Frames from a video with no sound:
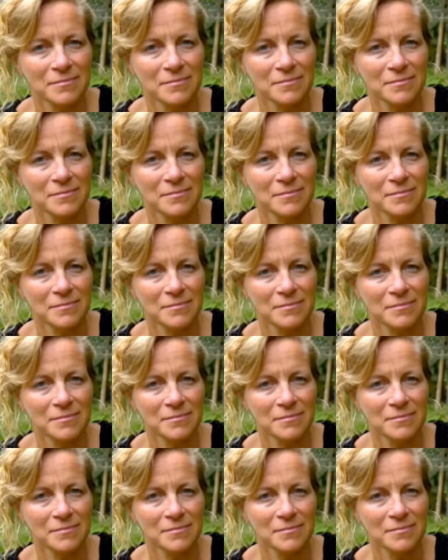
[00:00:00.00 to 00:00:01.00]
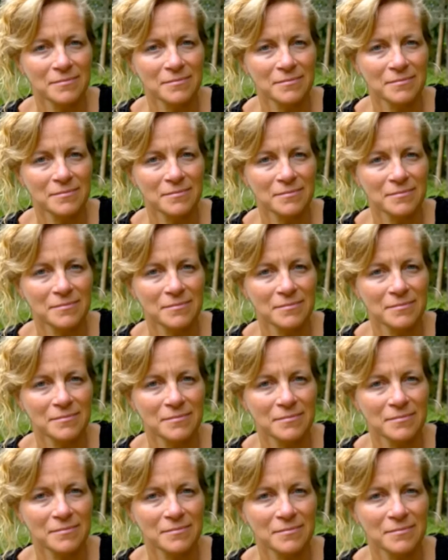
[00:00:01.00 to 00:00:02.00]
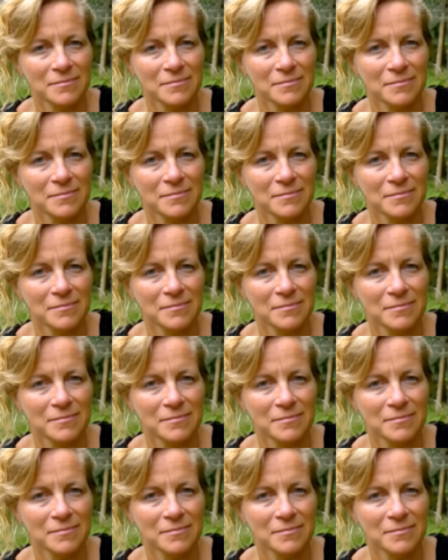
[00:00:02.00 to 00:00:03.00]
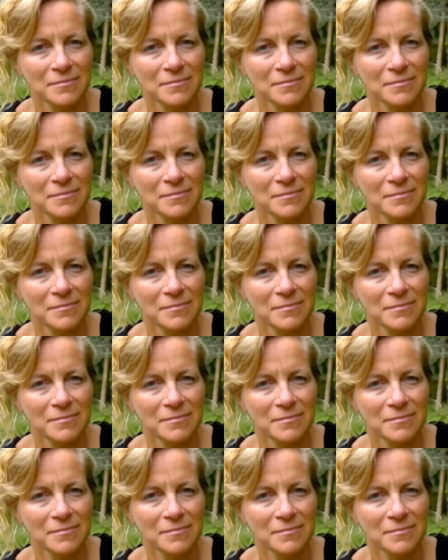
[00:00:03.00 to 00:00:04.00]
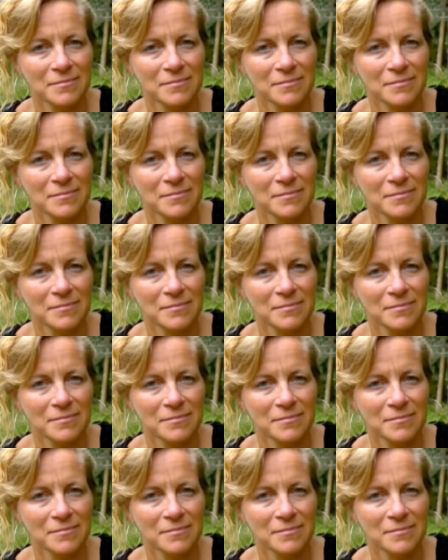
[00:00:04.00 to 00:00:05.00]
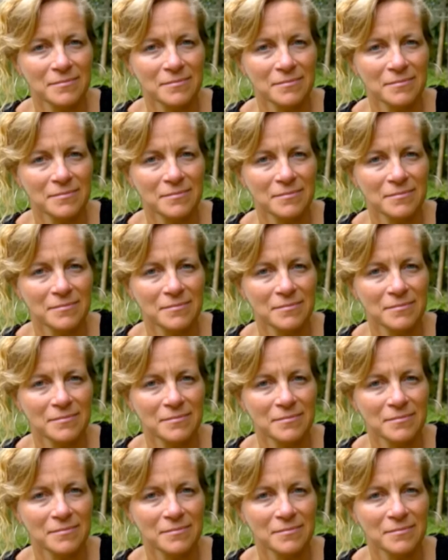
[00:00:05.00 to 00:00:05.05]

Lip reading: This person isn't speaking.